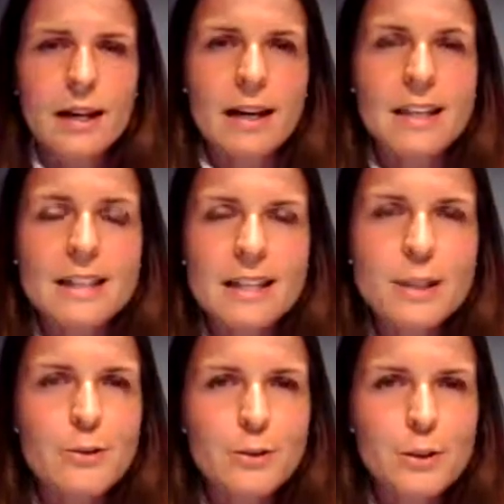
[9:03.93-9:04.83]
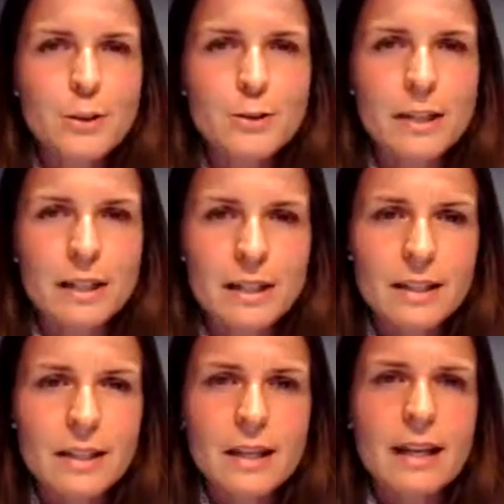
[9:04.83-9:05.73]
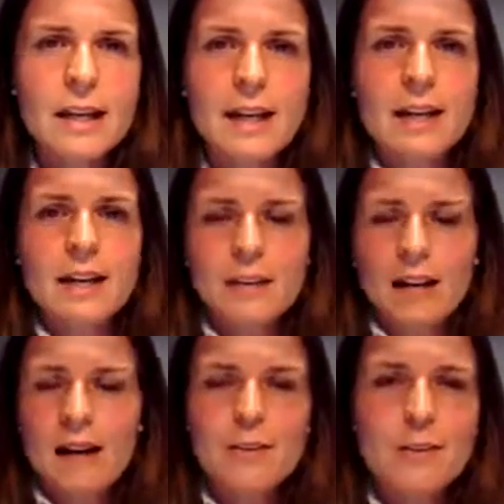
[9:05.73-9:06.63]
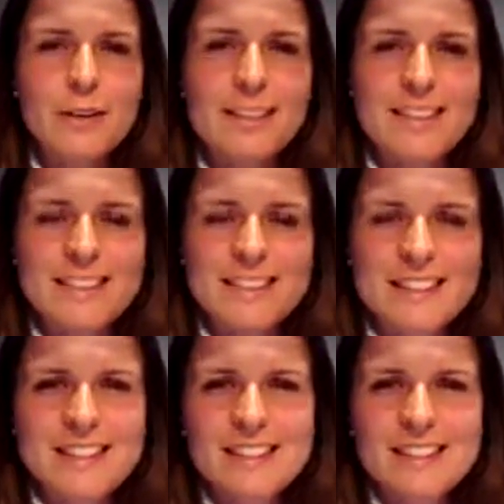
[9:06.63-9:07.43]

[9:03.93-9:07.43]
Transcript: Uh, thank you for tuning in. Have a great night.